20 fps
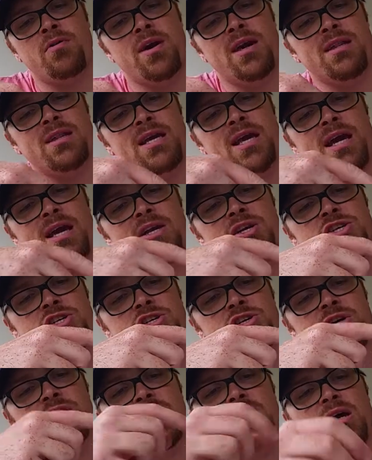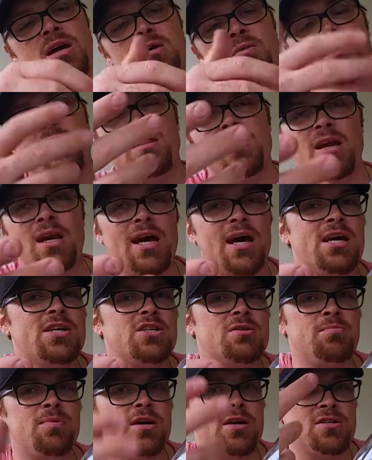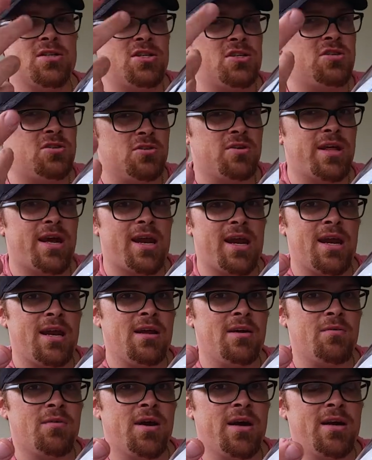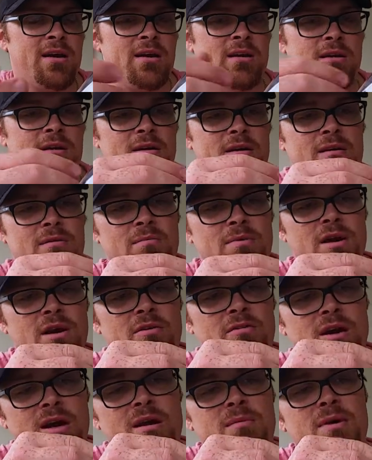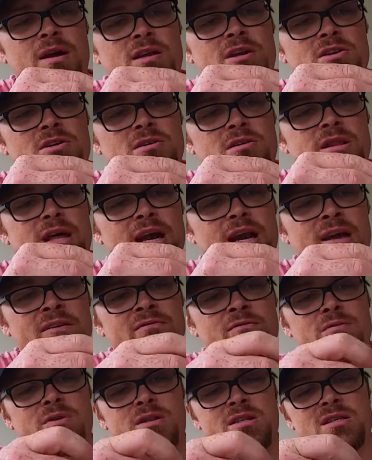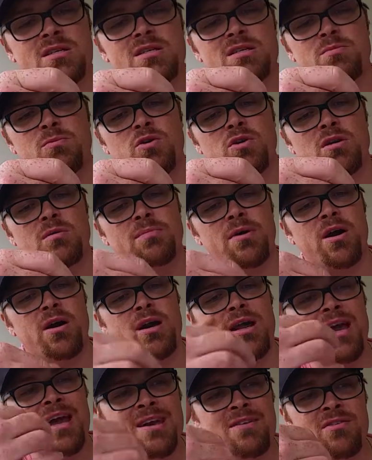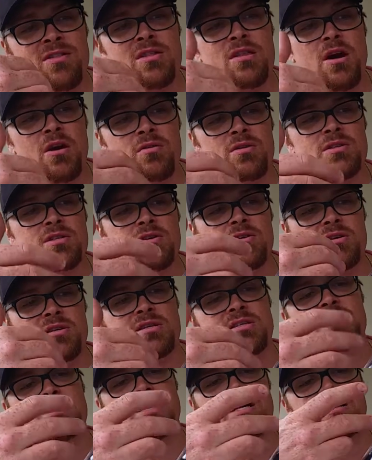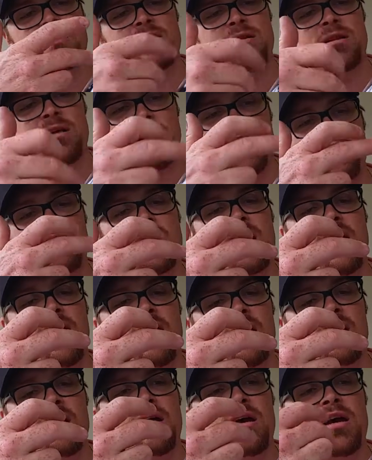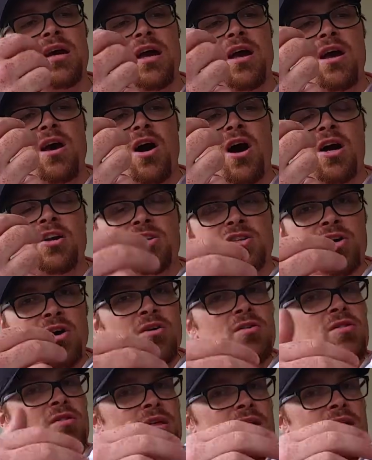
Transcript: around the edge. With your larger boats you do that anyway, but I recommend you do that even with this smaller boat. Even though it's got a seal in there, I don't